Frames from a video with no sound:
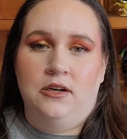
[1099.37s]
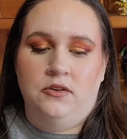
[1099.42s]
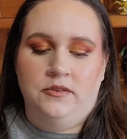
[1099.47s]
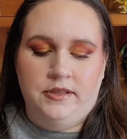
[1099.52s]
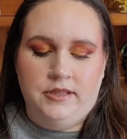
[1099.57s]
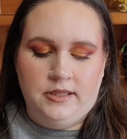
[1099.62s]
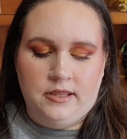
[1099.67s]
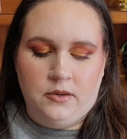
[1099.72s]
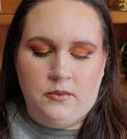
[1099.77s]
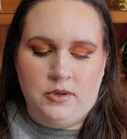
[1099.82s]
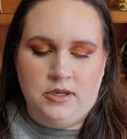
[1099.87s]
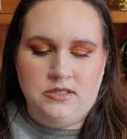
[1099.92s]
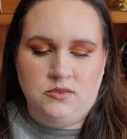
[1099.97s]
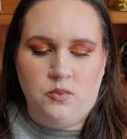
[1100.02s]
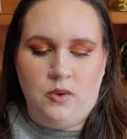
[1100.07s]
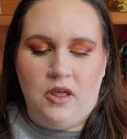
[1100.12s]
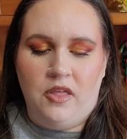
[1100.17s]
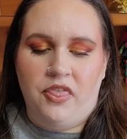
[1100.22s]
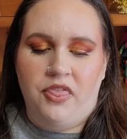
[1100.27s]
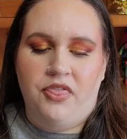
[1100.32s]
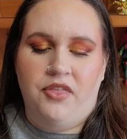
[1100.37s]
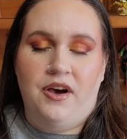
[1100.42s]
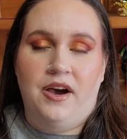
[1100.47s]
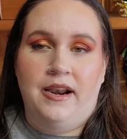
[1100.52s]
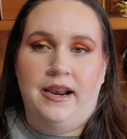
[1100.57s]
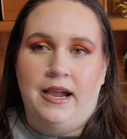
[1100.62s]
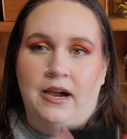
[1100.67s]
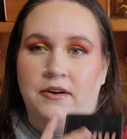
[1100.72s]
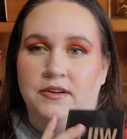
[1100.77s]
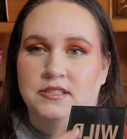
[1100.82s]
I don't think they were as well
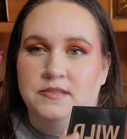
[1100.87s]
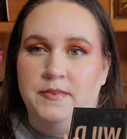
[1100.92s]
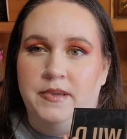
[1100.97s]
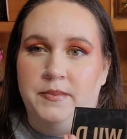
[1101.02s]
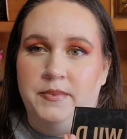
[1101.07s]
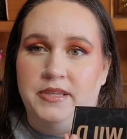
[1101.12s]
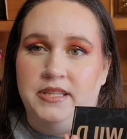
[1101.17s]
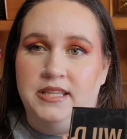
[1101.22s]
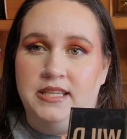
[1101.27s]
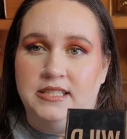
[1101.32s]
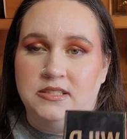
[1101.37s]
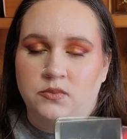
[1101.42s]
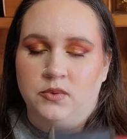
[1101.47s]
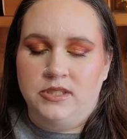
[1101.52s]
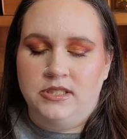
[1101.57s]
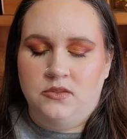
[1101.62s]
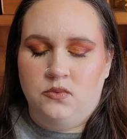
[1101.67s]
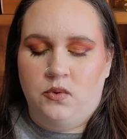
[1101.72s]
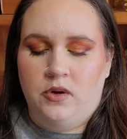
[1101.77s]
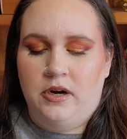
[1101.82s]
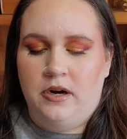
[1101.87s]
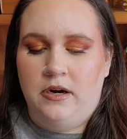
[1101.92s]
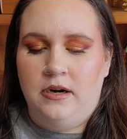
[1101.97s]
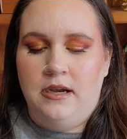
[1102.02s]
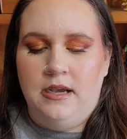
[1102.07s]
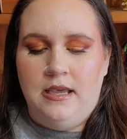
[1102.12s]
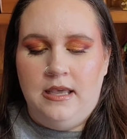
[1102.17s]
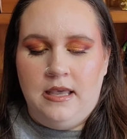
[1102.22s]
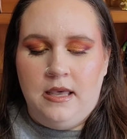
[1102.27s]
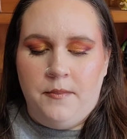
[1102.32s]
thought out as maybe these ones
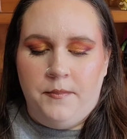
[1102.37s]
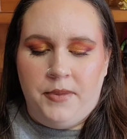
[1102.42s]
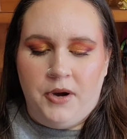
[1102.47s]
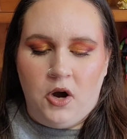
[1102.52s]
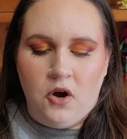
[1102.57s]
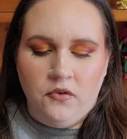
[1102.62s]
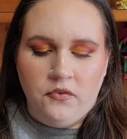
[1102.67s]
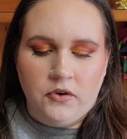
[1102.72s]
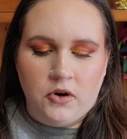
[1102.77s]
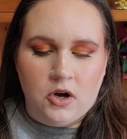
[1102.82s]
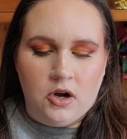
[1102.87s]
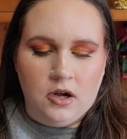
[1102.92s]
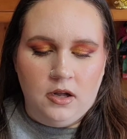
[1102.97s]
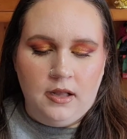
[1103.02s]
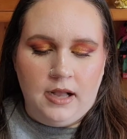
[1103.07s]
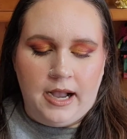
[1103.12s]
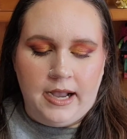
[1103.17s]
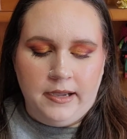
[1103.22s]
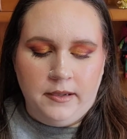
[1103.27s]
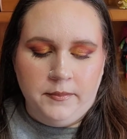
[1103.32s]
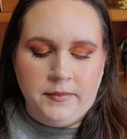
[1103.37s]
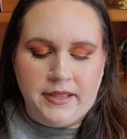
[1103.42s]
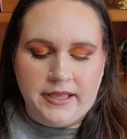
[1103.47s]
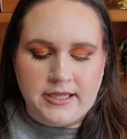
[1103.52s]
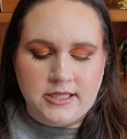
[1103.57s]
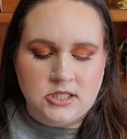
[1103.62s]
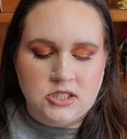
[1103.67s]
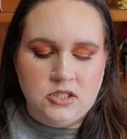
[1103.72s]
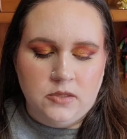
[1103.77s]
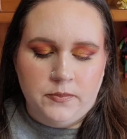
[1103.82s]
were, but overall I am
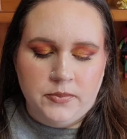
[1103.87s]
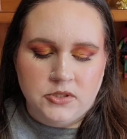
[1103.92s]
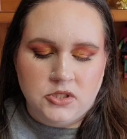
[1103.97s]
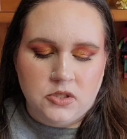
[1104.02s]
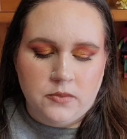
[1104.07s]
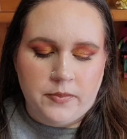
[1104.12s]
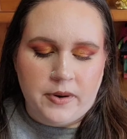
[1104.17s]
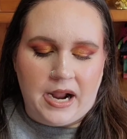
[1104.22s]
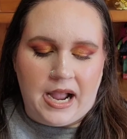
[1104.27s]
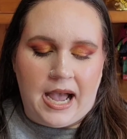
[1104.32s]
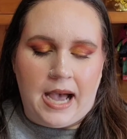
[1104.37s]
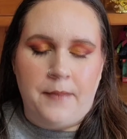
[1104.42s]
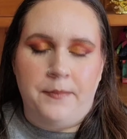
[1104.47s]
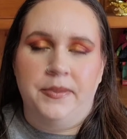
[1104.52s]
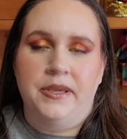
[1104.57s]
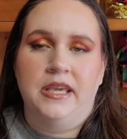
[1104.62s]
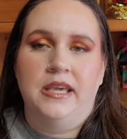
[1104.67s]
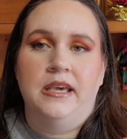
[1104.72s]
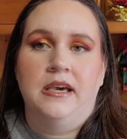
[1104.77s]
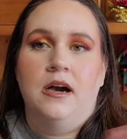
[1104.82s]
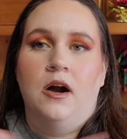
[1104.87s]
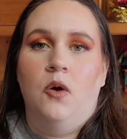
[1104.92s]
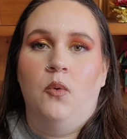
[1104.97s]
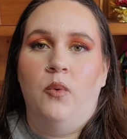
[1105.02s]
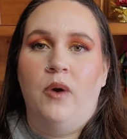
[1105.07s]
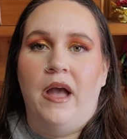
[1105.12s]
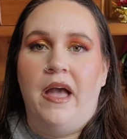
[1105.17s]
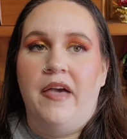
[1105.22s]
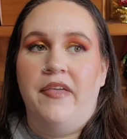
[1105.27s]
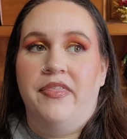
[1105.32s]
like super, super happy
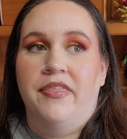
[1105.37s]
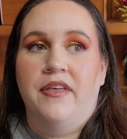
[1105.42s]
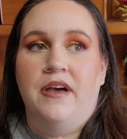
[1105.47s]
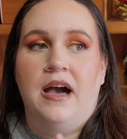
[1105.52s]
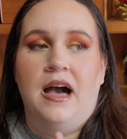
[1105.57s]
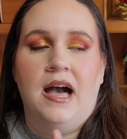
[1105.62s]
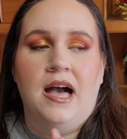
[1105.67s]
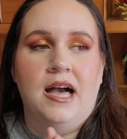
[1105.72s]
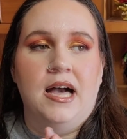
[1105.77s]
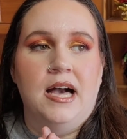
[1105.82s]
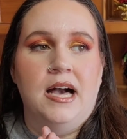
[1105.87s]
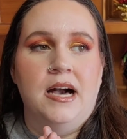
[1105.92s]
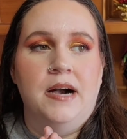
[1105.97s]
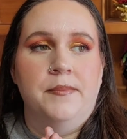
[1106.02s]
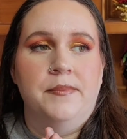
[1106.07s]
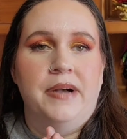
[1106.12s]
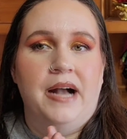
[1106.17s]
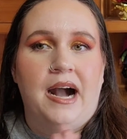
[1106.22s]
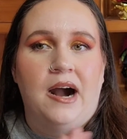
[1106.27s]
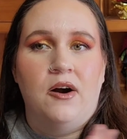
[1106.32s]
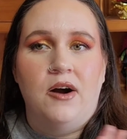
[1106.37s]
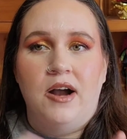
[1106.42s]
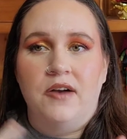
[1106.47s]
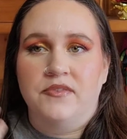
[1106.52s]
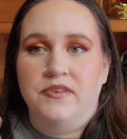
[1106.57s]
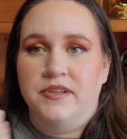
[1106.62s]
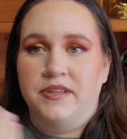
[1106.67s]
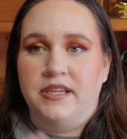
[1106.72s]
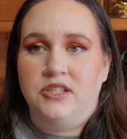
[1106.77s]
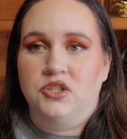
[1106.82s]
with how
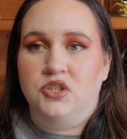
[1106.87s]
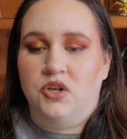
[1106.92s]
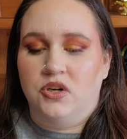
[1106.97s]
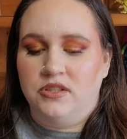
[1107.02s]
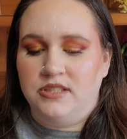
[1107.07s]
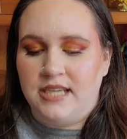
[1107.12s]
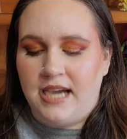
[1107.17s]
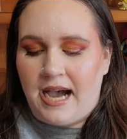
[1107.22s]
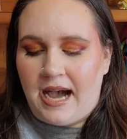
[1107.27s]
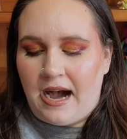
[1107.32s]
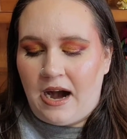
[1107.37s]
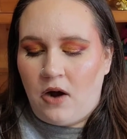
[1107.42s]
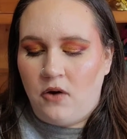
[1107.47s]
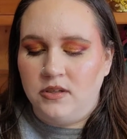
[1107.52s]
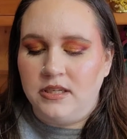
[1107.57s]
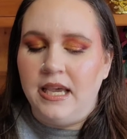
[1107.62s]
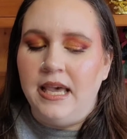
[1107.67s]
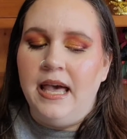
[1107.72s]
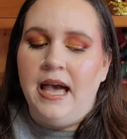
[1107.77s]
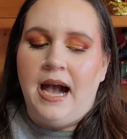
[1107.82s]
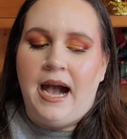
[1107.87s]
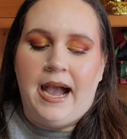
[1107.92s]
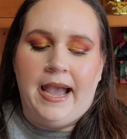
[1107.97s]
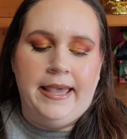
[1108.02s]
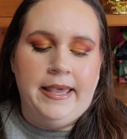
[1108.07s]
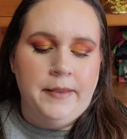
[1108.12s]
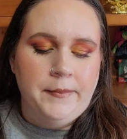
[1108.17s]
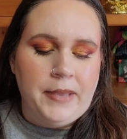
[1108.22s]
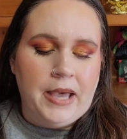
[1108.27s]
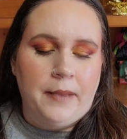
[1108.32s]
everything turned out.
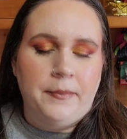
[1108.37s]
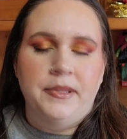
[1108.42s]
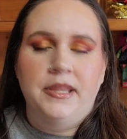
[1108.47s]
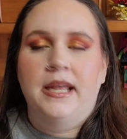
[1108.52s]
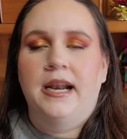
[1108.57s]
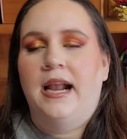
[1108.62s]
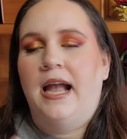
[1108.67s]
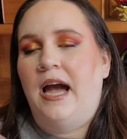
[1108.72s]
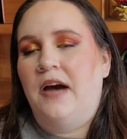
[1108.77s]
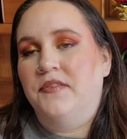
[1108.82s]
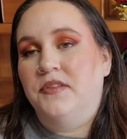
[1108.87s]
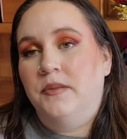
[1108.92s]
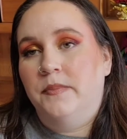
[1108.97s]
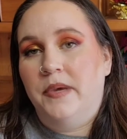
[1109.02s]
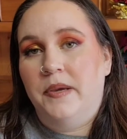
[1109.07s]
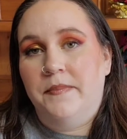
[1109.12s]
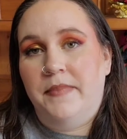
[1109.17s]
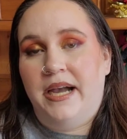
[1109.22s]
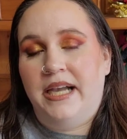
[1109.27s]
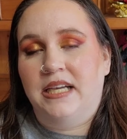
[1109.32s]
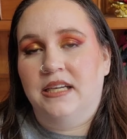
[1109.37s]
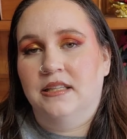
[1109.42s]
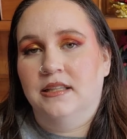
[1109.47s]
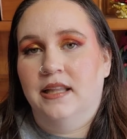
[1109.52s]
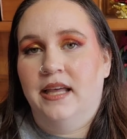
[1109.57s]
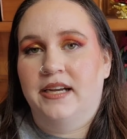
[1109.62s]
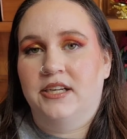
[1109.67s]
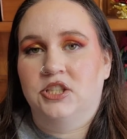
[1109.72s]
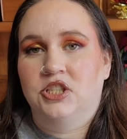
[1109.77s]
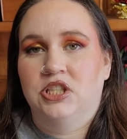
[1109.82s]
I am happy that I have them in my
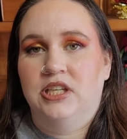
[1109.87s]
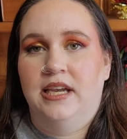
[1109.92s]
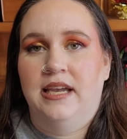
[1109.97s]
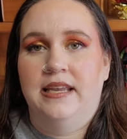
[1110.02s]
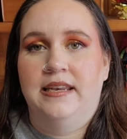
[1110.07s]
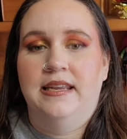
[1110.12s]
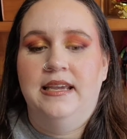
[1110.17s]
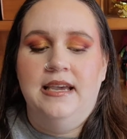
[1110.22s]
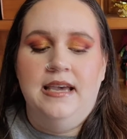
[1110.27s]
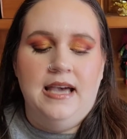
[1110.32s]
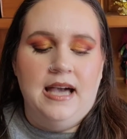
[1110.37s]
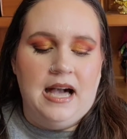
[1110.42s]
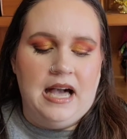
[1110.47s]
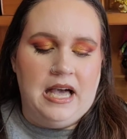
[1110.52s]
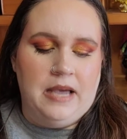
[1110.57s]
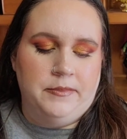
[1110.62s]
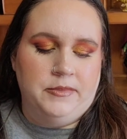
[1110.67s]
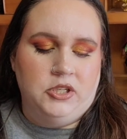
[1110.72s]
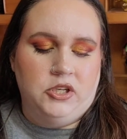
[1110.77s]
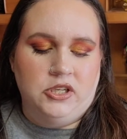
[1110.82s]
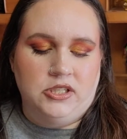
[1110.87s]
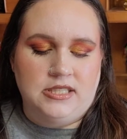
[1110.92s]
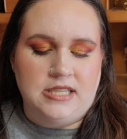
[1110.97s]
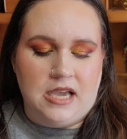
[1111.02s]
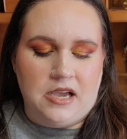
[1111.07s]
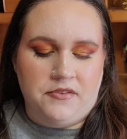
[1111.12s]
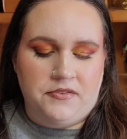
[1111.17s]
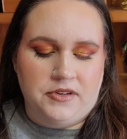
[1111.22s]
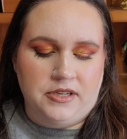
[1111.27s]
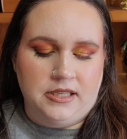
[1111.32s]
collection. You could
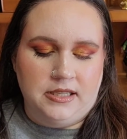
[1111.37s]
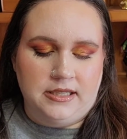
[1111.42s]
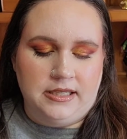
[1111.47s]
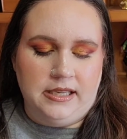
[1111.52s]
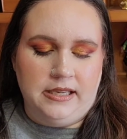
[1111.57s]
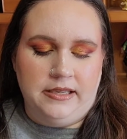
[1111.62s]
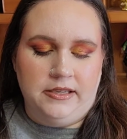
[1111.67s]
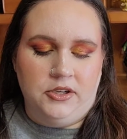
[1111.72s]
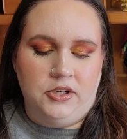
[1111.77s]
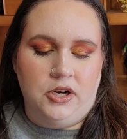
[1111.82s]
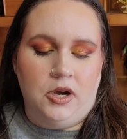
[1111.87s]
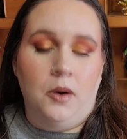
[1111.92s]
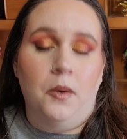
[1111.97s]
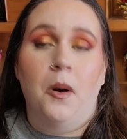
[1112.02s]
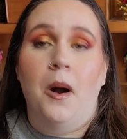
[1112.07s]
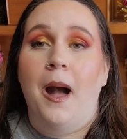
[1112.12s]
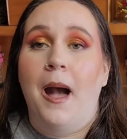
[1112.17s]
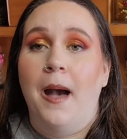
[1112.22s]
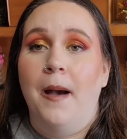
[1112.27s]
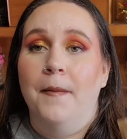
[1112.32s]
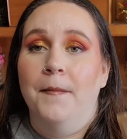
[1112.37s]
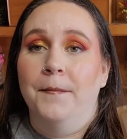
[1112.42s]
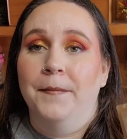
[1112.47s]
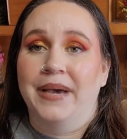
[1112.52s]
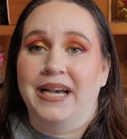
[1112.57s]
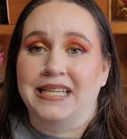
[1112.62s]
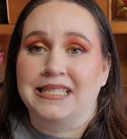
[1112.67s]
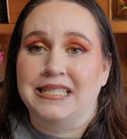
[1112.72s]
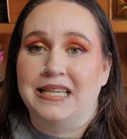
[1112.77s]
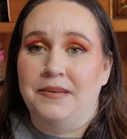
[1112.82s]
definitely, you know,
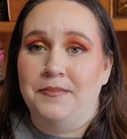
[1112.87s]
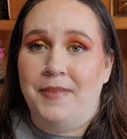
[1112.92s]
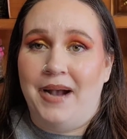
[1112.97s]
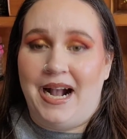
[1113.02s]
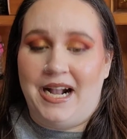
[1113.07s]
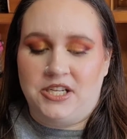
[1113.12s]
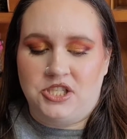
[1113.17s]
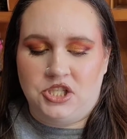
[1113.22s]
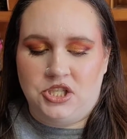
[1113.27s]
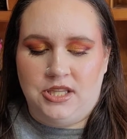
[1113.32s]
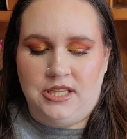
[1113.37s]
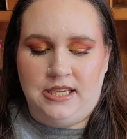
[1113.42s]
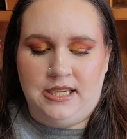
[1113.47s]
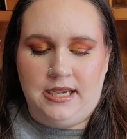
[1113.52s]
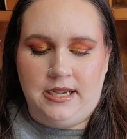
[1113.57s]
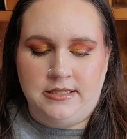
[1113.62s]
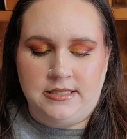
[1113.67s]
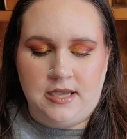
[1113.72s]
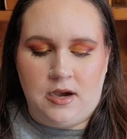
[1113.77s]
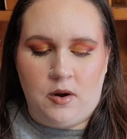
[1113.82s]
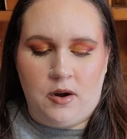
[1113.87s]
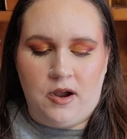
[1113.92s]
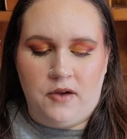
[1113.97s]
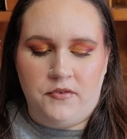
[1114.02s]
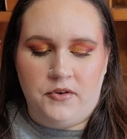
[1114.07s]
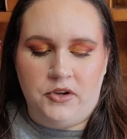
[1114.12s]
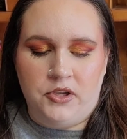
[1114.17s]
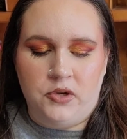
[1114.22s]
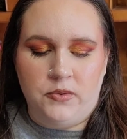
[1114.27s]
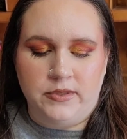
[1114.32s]
mix and match these
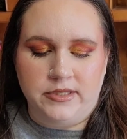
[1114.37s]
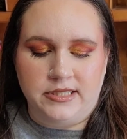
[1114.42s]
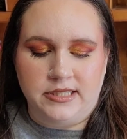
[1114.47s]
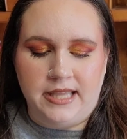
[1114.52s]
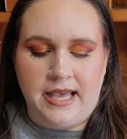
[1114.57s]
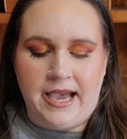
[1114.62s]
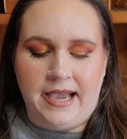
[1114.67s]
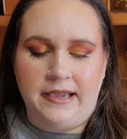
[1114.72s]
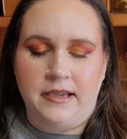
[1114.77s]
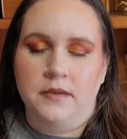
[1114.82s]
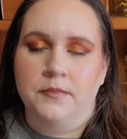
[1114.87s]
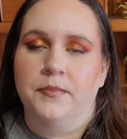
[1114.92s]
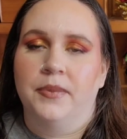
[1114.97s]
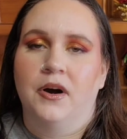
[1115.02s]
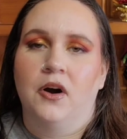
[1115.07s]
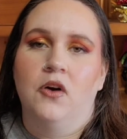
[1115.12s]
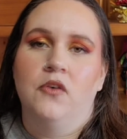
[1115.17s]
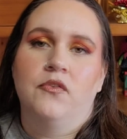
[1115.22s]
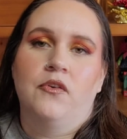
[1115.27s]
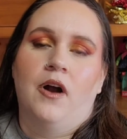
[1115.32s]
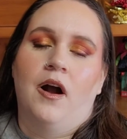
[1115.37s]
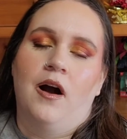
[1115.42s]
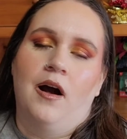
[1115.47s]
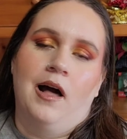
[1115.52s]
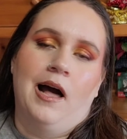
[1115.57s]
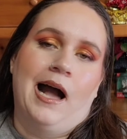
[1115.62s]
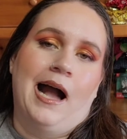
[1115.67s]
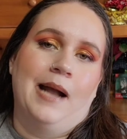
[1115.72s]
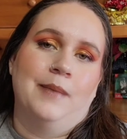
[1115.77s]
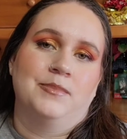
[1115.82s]
however you would like, but
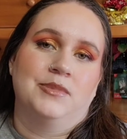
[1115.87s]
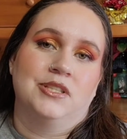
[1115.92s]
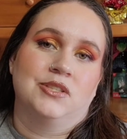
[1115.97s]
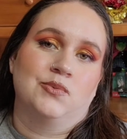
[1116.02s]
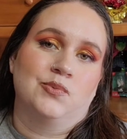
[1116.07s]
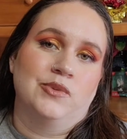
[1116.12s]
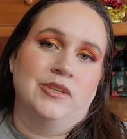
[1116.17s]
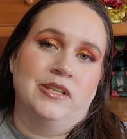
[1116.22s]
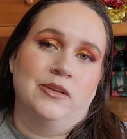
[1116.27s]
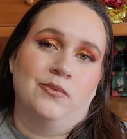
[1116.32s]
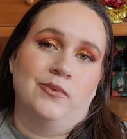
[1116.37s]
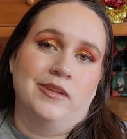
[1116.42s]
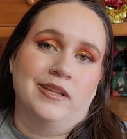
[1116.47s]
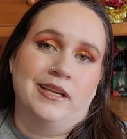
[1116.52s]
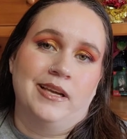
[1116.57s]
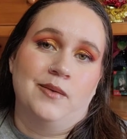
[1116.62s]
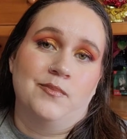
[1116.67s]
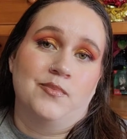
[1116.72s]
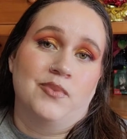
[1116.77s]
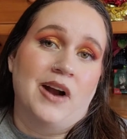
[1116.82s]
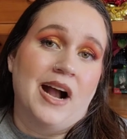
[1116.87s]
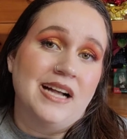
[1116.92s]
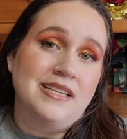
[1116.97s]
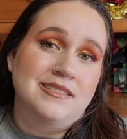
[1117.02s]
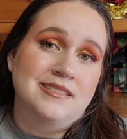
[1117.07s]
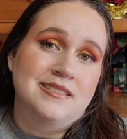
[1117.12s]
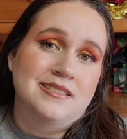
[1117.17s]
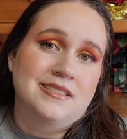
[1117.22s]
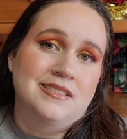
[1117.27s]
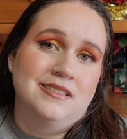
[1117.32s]
overall I'm just really, really
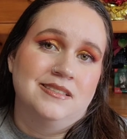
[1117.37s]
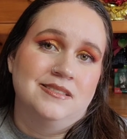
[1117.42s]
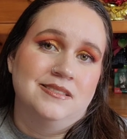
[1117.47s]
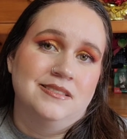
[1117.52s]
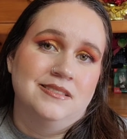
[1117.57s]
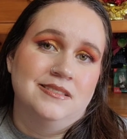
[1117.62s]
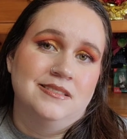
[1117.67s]
impressed.